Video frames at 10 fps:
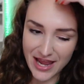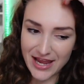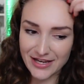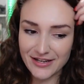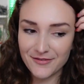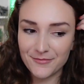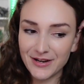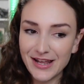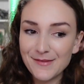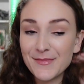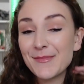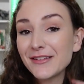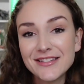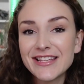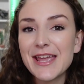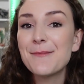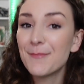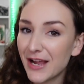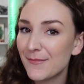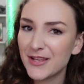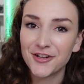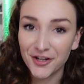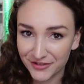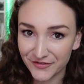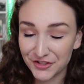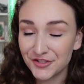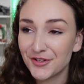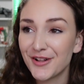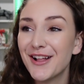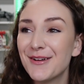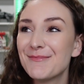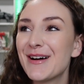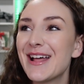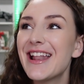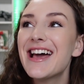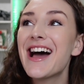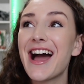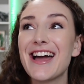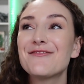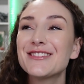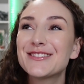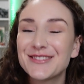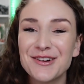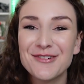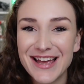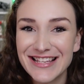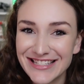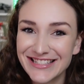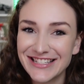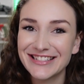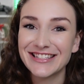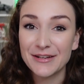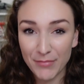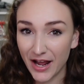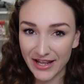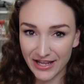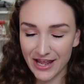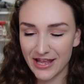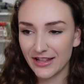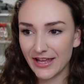And what I am about to say might be controversial, but I was so hesitant in buying it.